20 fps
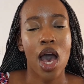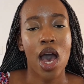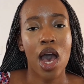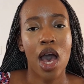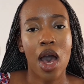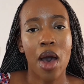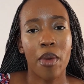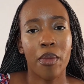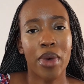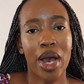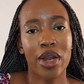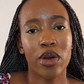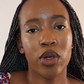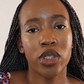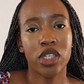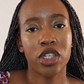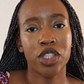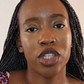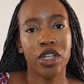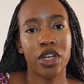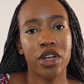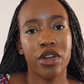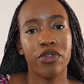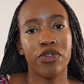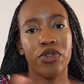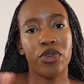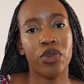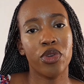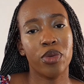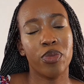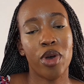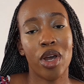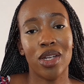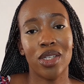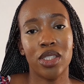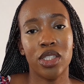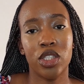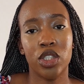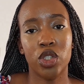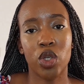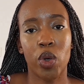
I know certain funeral policies